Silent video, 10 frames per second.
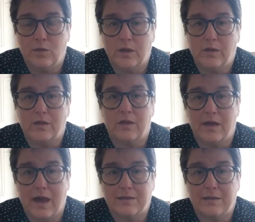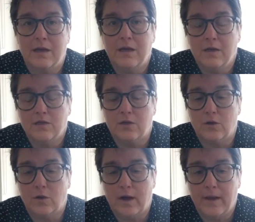with that.
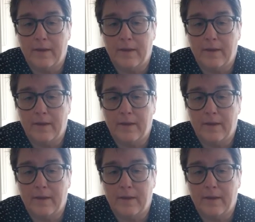So